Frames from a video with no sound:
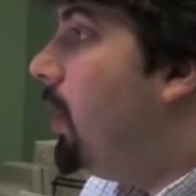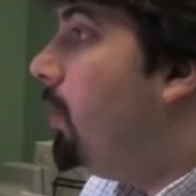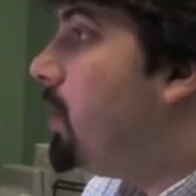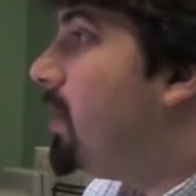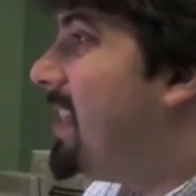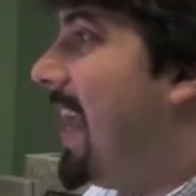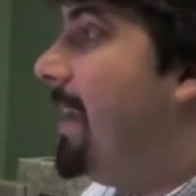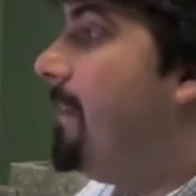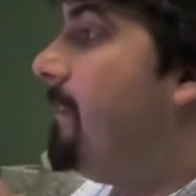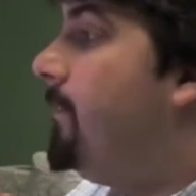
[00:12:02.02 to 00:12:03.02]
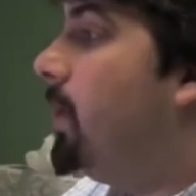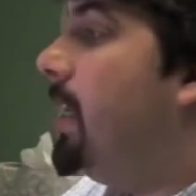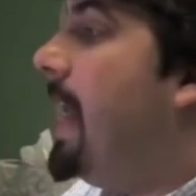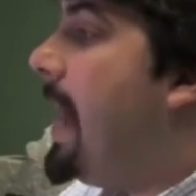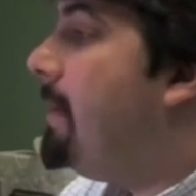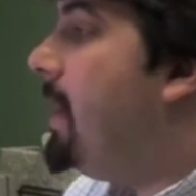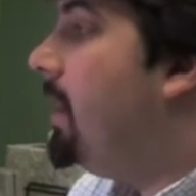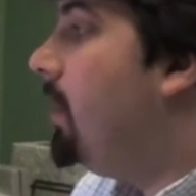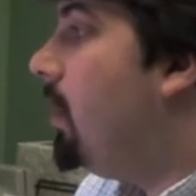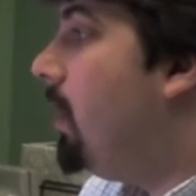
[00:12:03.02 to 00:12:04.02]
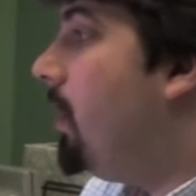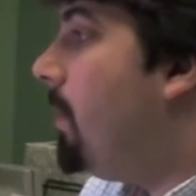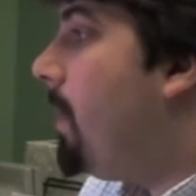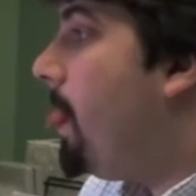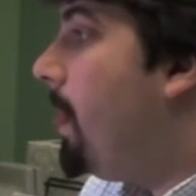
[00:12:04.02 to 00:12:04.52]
which was a fully animated logo